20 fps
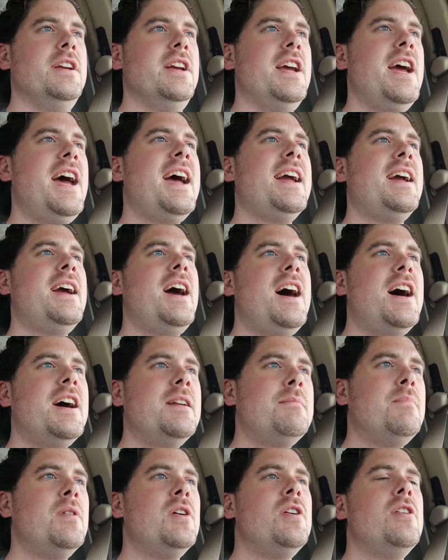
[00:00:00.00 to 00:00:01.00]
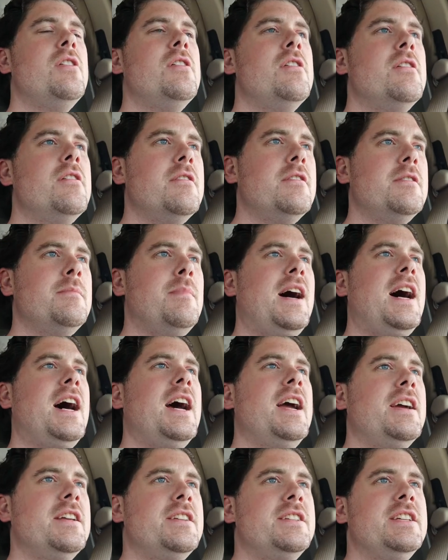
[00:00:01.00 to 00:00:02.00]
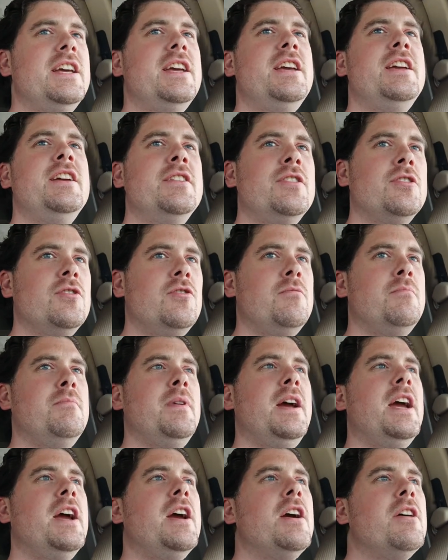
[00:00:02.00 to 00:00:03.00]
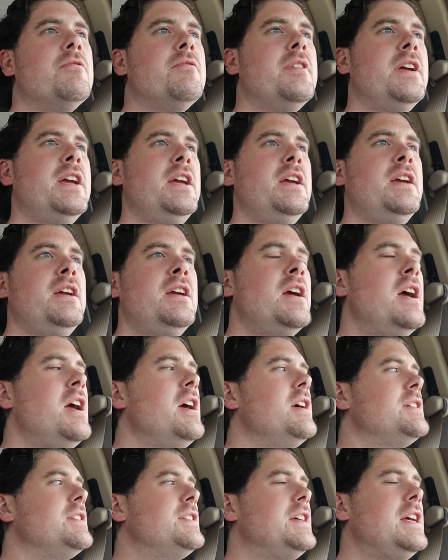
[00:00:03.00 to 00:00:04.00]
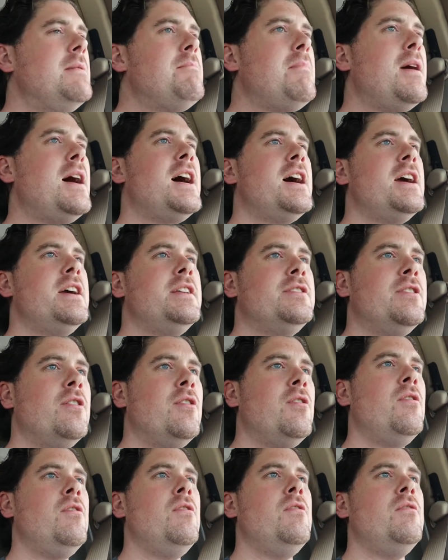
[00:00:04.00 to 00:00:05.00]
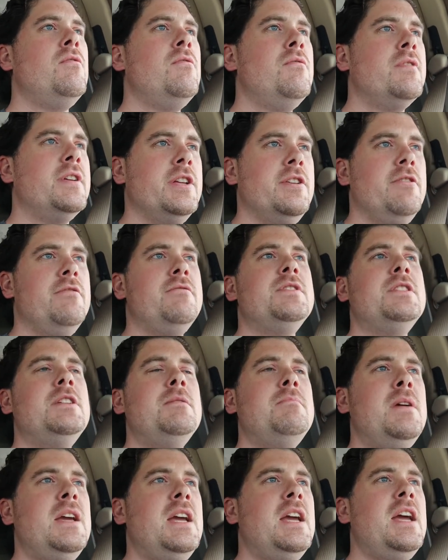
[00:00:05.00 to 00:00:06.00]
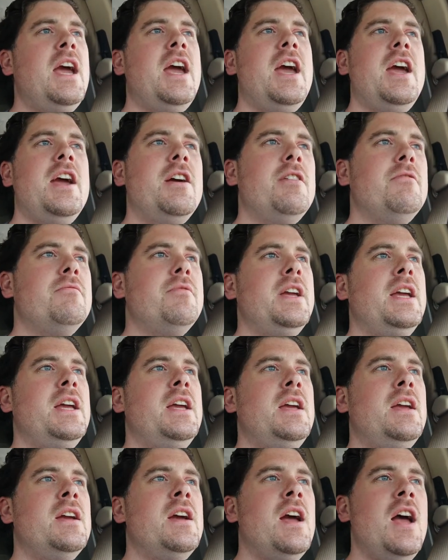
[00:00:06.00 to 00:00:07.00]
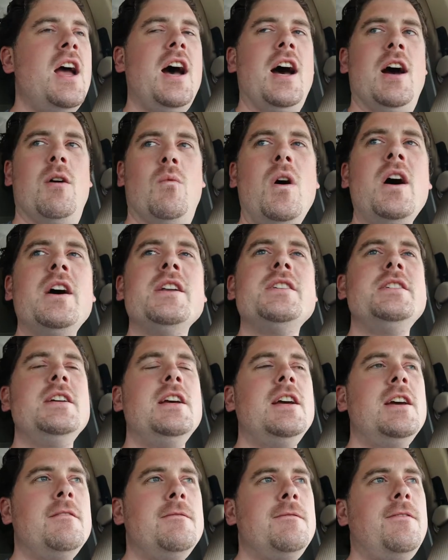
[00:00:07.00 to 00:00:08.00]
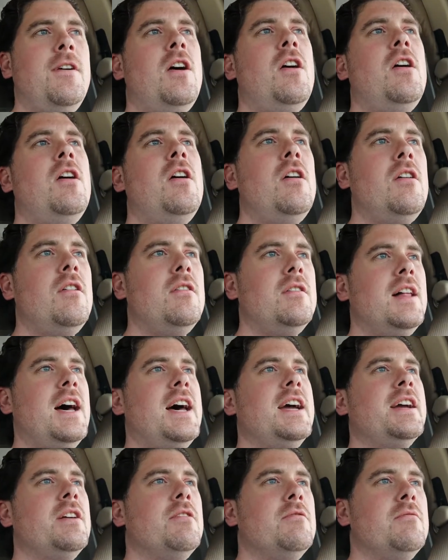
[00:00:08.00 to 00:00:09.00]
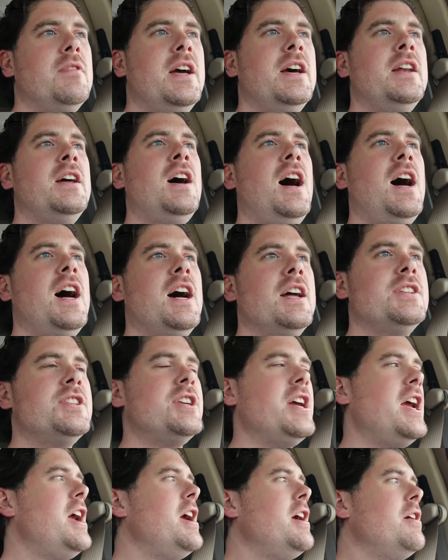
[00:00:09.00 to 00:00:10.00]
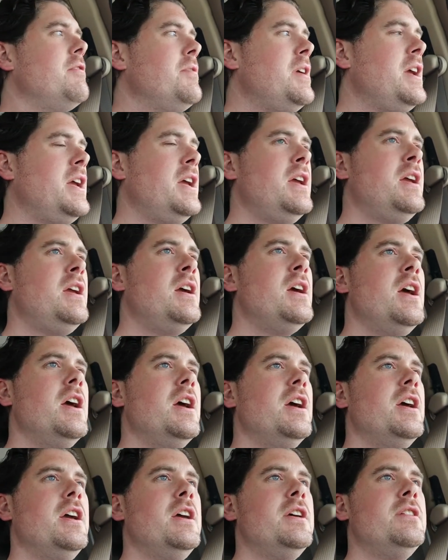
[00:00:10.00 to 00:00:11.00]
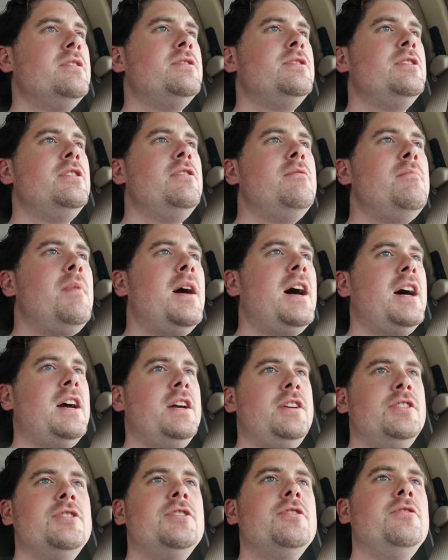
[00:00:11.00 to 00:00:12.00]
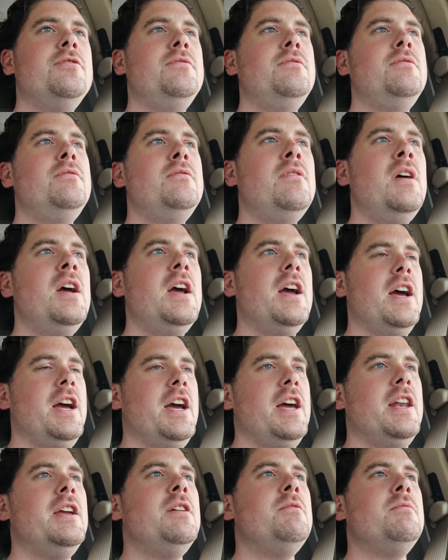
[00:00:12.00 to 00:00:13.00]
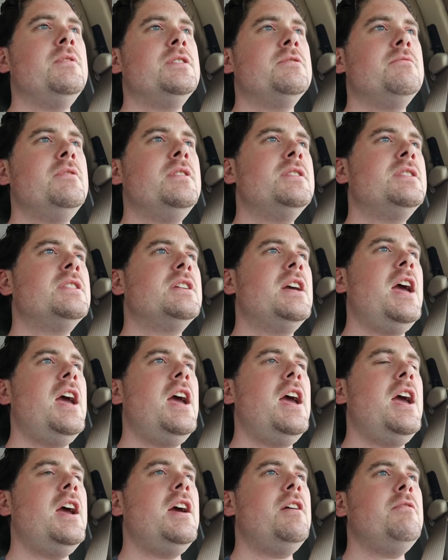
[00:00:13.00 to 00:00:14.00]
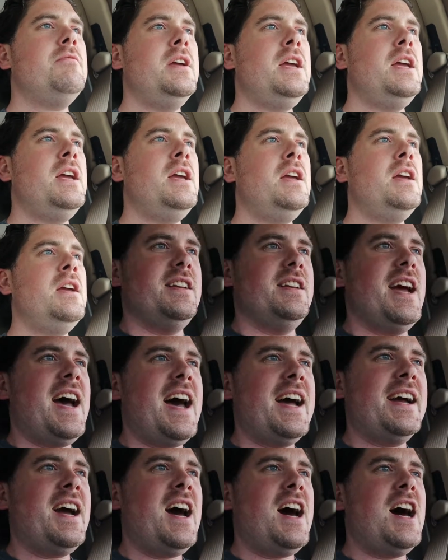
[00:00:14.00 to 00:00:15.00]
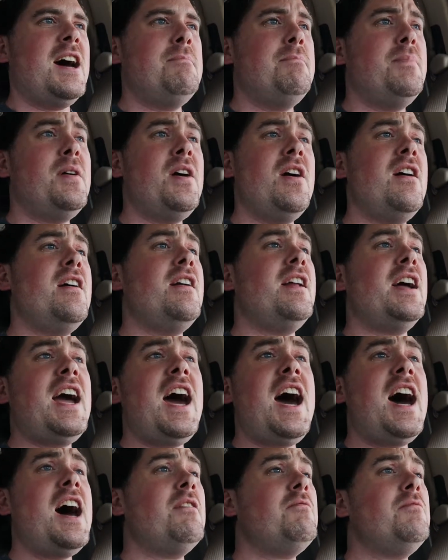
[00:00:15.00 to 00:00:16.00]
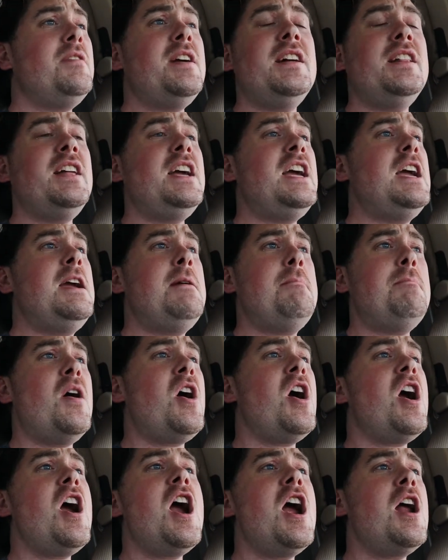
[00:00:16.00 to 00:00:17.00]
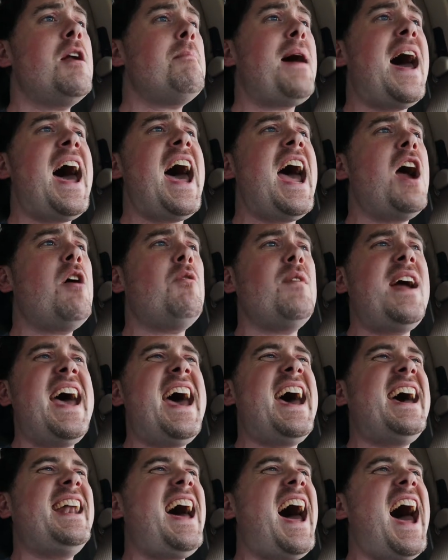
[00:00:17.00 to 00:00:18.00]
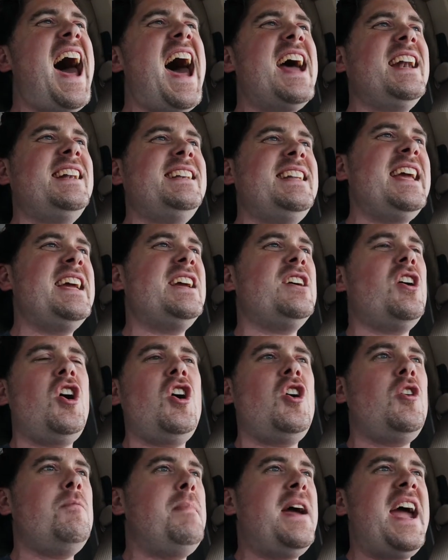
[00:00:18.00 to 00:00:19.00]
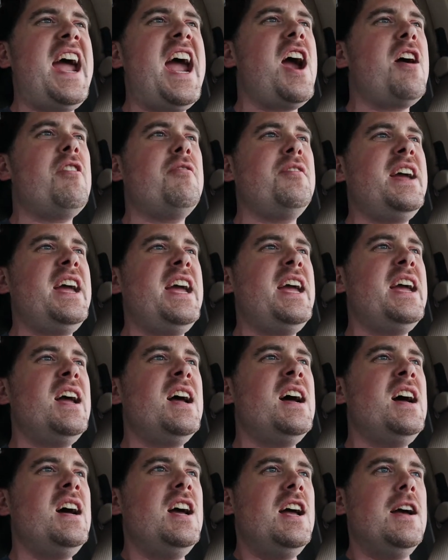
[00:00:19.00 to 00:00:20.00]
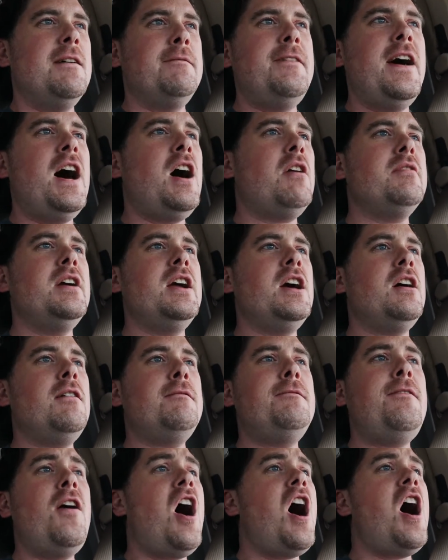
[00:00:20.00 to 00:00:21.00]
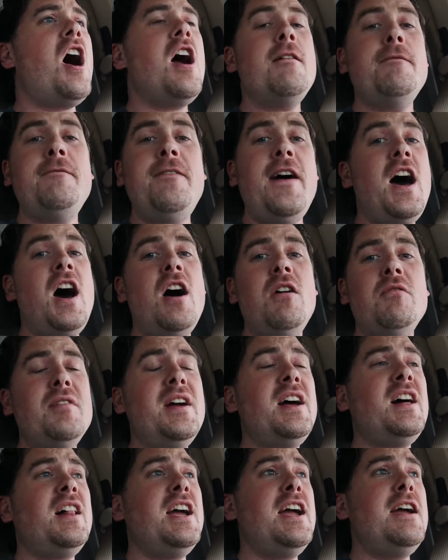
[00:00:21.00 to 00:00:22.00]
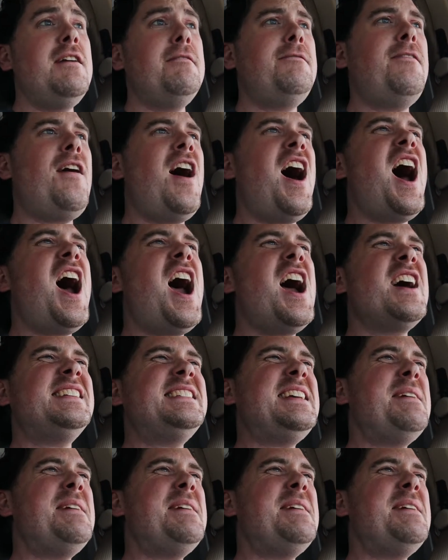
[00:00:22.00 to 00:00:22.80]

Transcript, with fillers: Yeah, I got burned by a dingleberry. See my toe, it used to be hairy. I watched it fall like a red hot cherry into my shoe, and it was real scary. Yeah, I got burned, I got really burned by a red hot dingleberry. It fell real far, it fell really far.